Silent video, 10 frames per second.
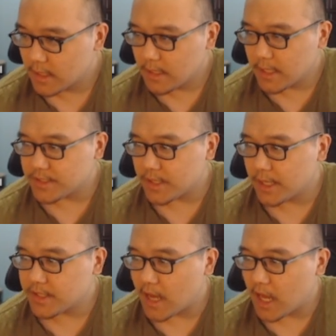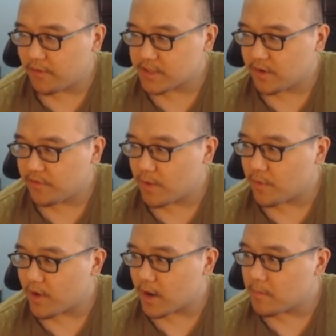Let's see. It's an anniversary event
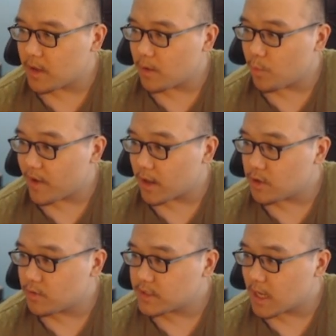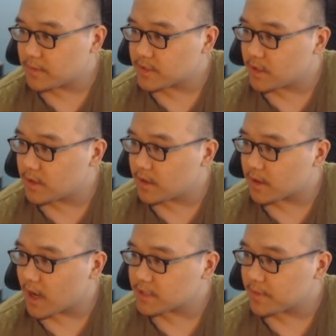without a unit damage skin
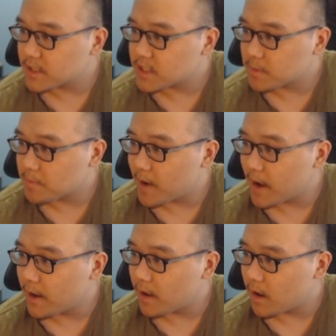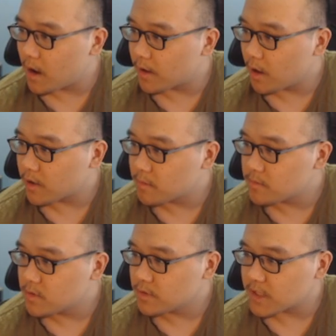and cosmetic shop to buy on all your
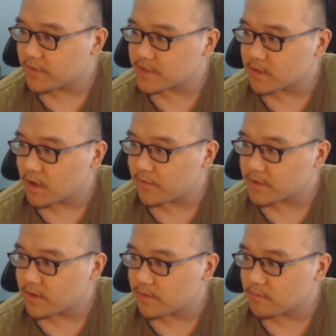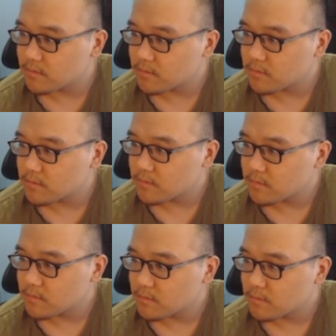mules every single anniversary.
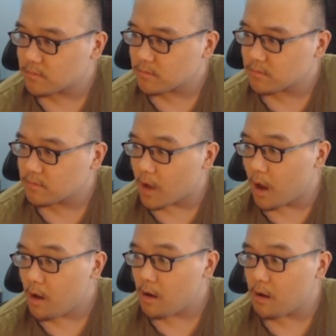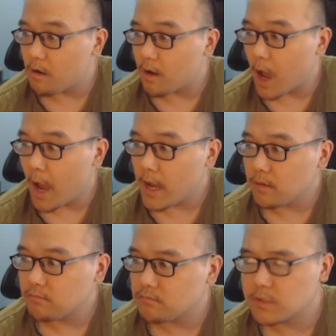Oh, I
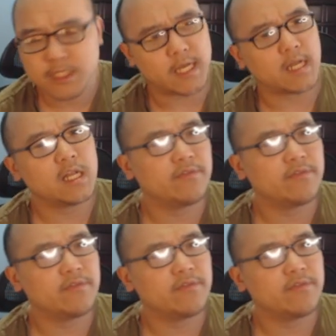didn't even